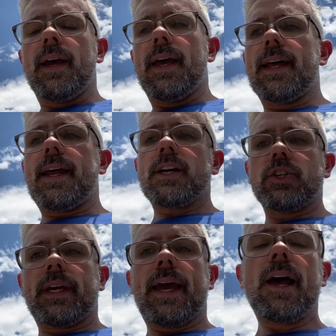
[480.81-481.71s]
and that
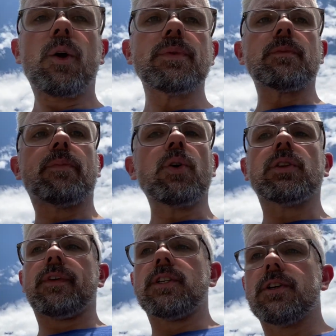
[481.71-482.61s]
actually helps both
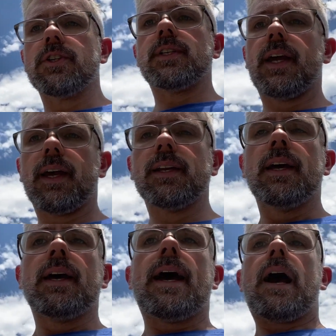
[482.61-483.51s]
of us understand
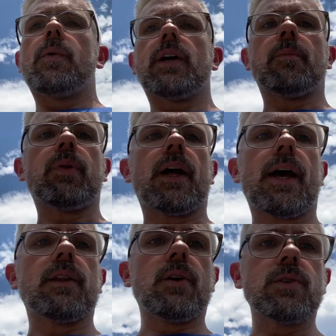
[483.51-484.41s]
how we could
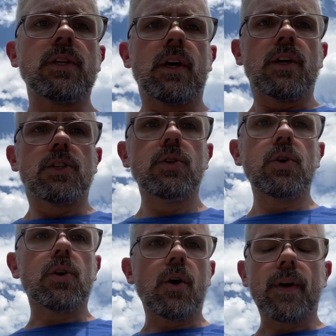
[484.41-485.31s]
apply those to
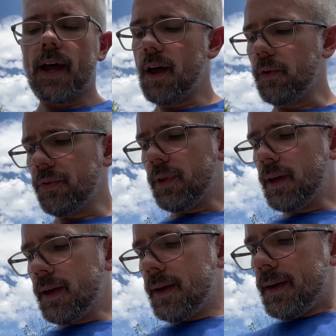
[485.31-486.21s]
your own health.
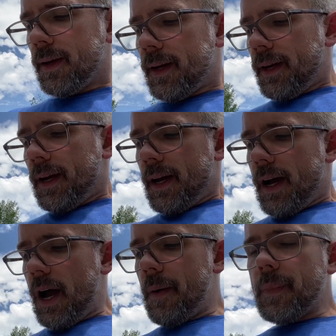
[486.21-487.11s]

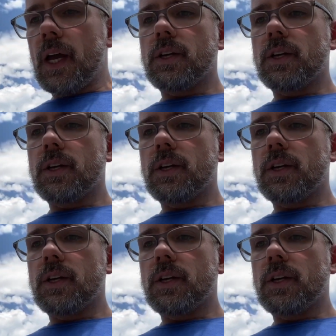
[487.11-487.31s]
In